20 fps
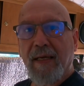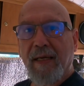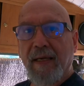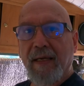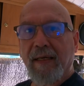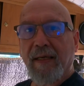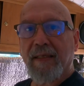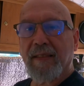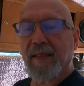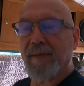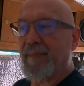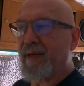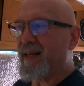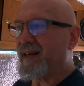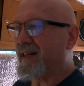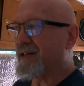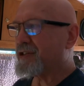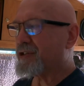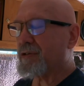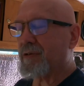and I said, man,
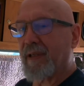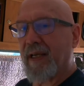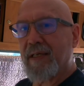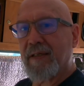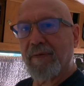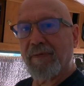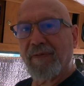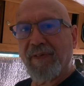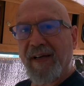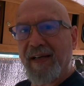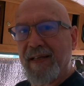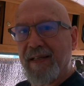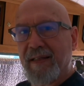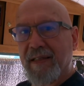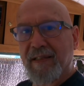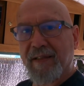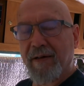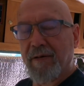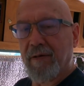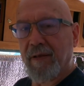I'd sure like to find
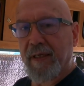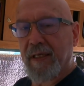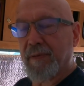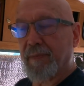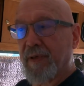this air leak